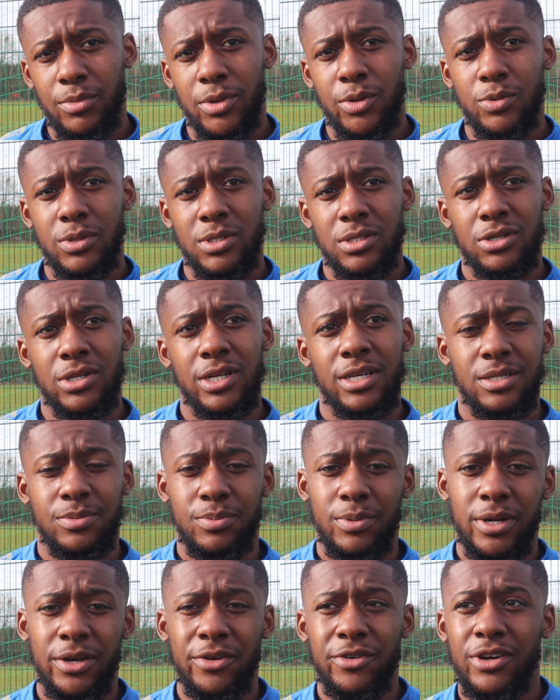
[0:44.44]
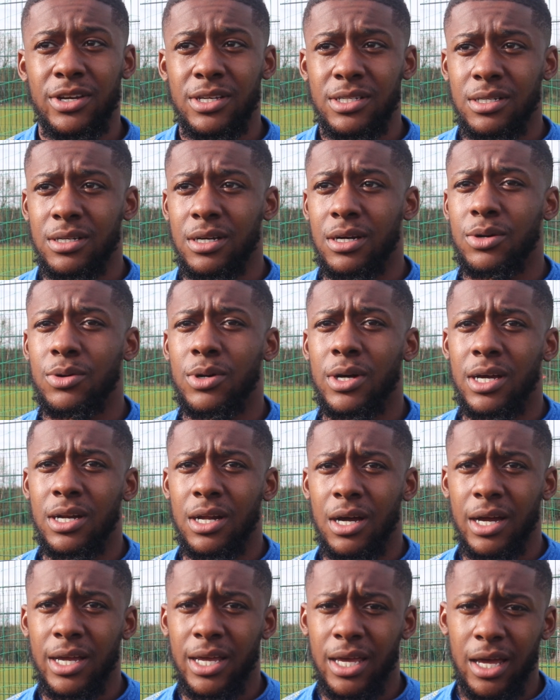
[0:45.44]
It was a good experience. I got quite a
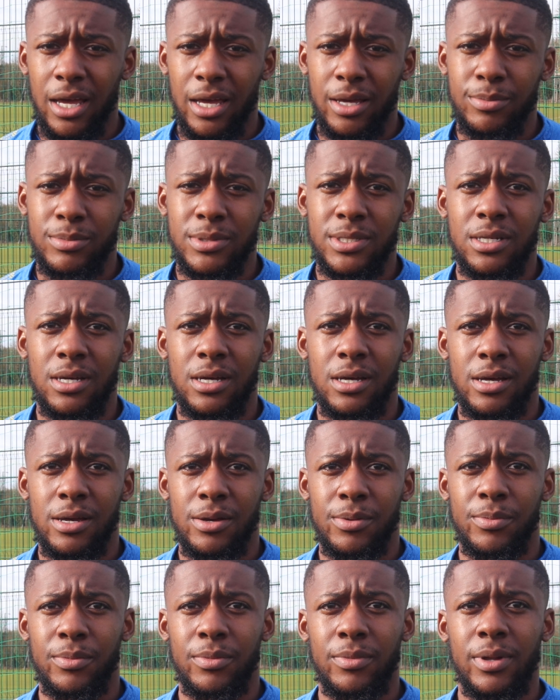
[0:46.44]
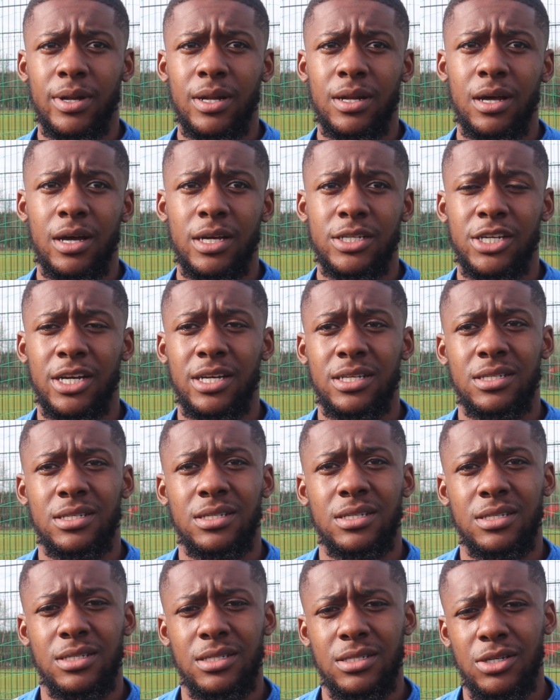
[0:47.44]
lot of games and a lot of
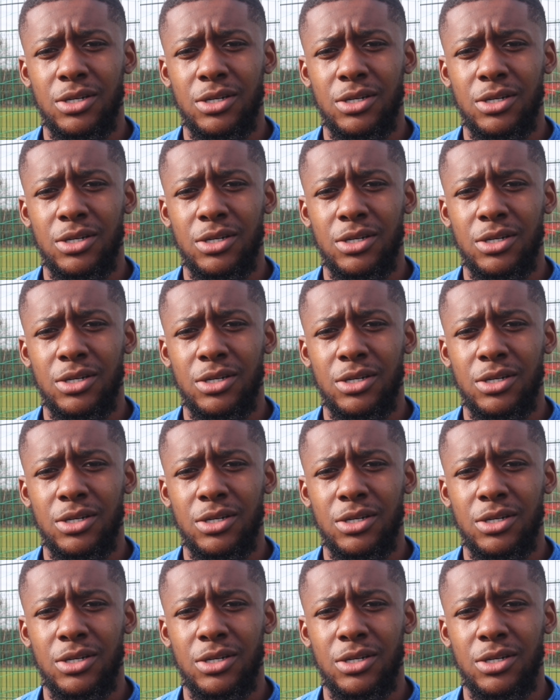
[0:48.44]
chances,